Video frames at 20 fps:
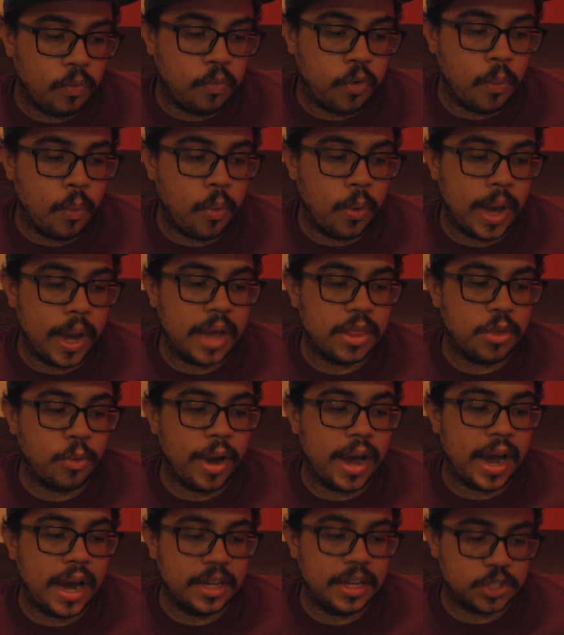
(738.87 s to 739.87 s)
From the
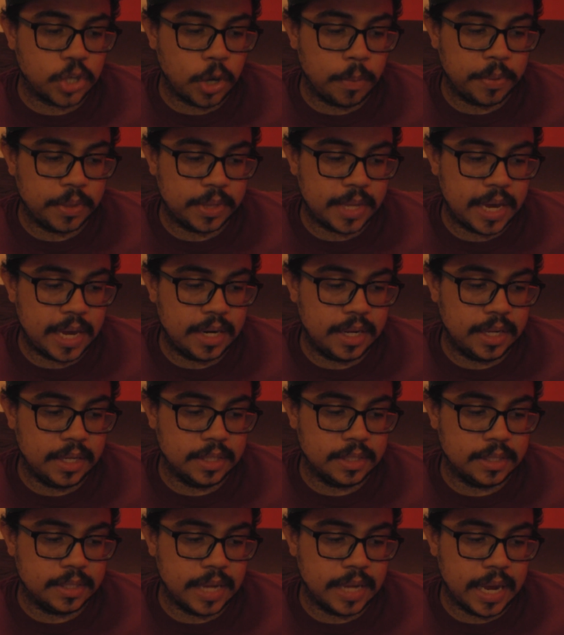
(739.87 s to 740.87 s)
way I interpret that
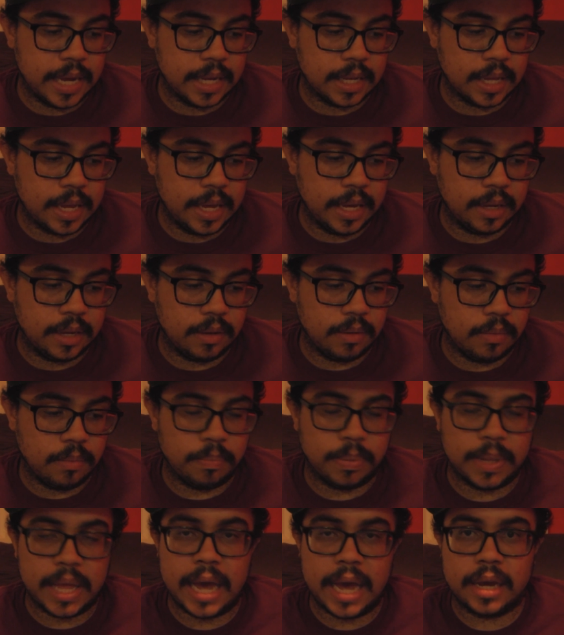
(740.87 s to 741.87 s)
is that, like,
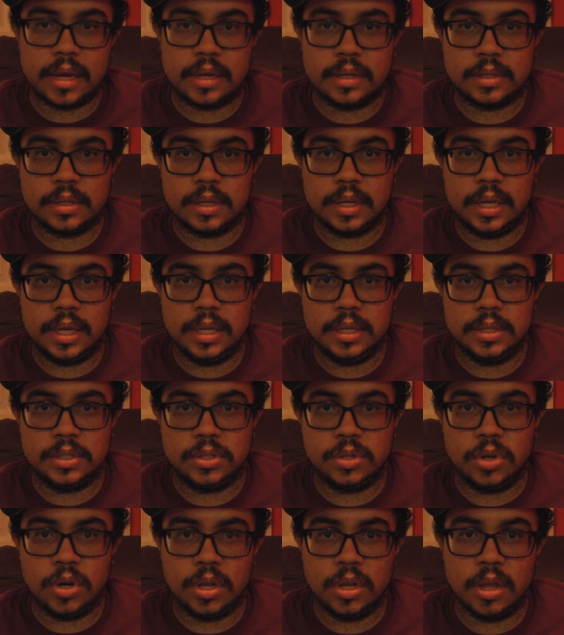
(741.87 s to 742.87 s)
black
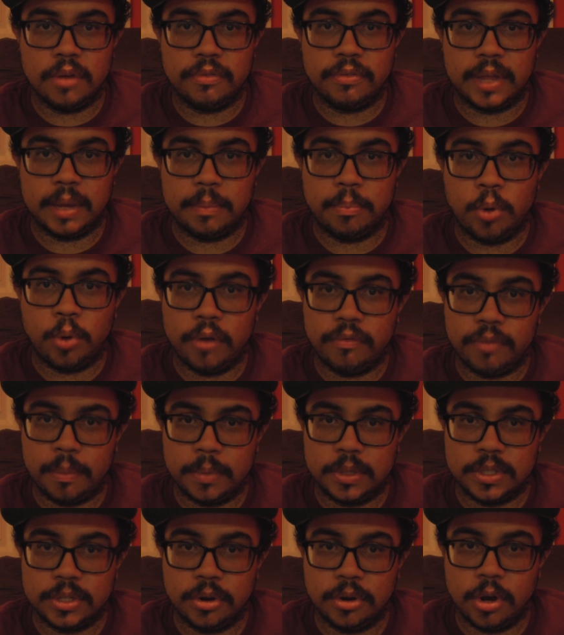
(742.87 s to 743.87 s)
is good enough for, like, boyfriend
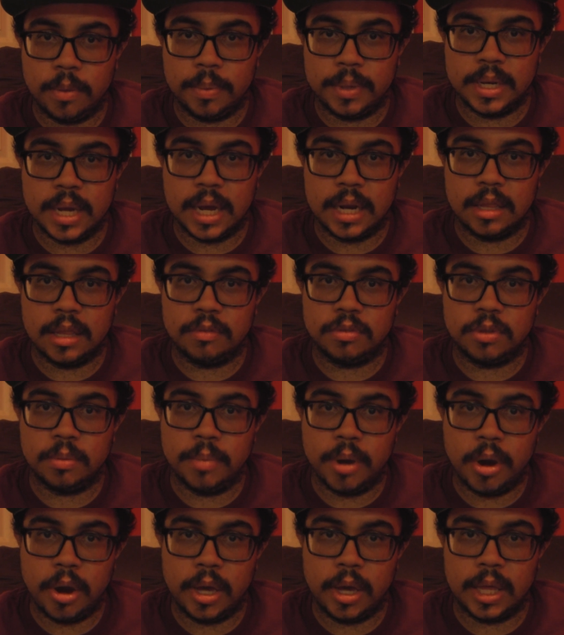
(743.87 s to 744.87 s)
material, but not enough to
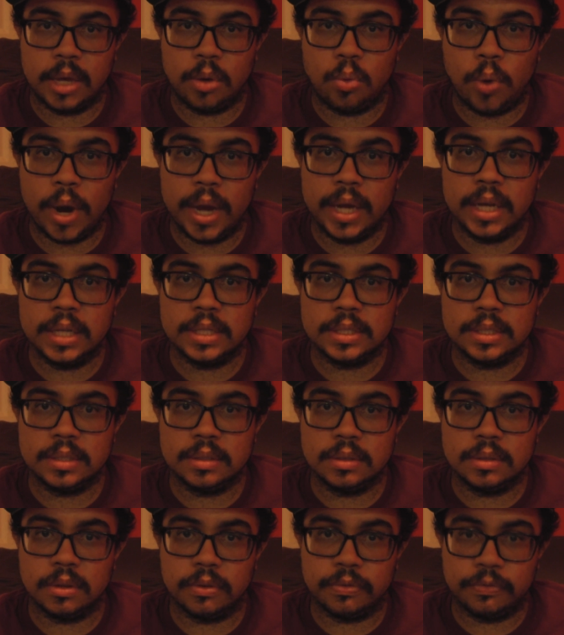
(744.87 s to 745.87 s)
marry. Like, white is
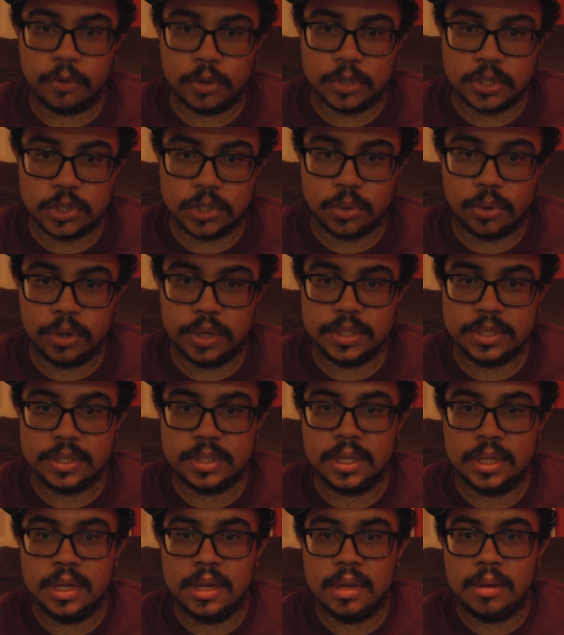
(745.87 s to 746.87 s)
the first
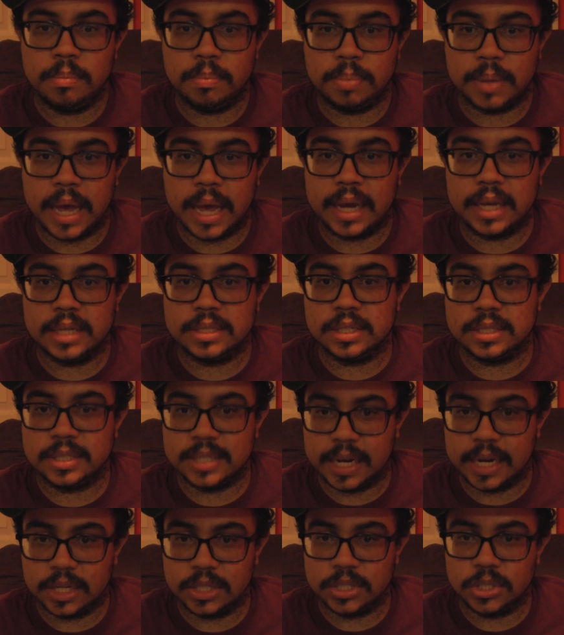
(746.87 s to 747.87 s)
choice, black is the
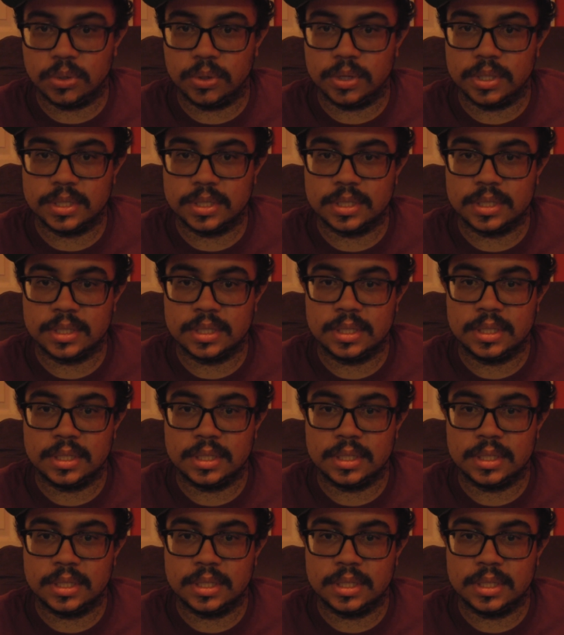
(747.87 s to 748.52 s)
second choice.